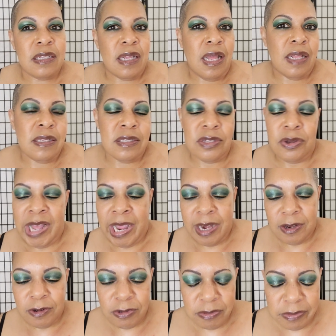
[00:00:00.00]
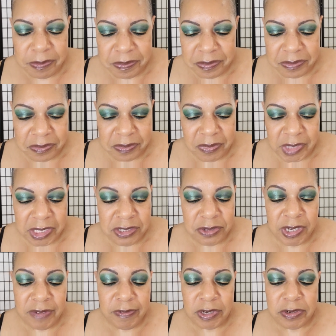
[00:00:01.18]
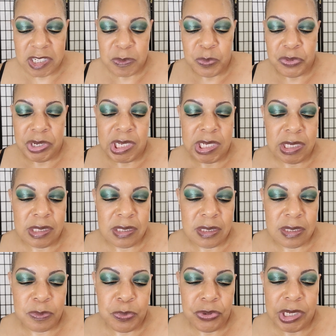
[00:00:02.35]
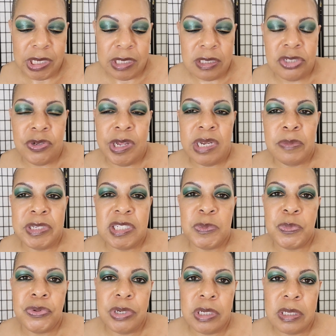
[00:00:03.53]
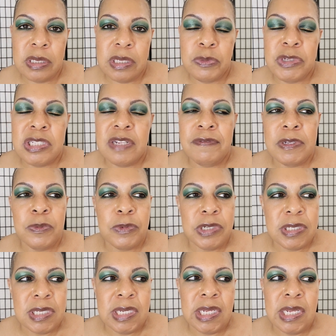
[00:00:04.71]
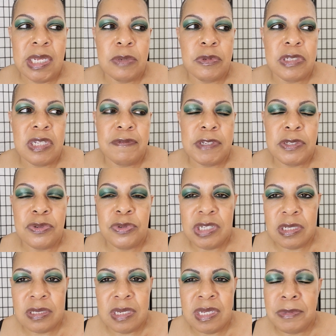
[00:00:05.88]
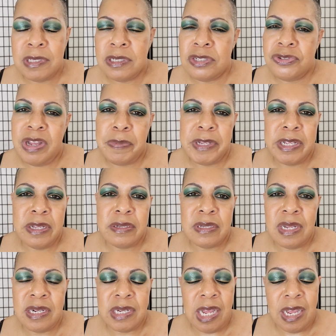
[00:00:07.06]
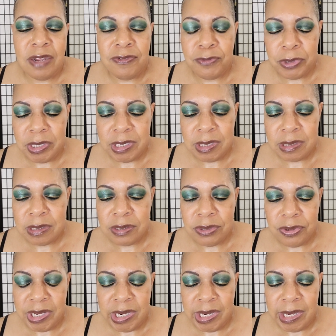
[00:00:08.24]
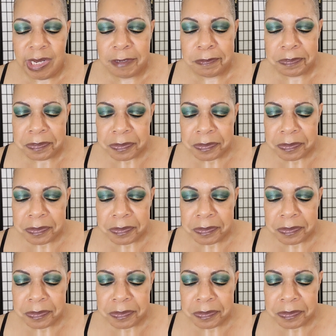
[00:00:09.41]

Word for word: uh, so I don't. So even though spring spring is trying to be sprung, it was 71 today, it was 72 yesterday, but then it dropped down to like the high 40s, you know, at night.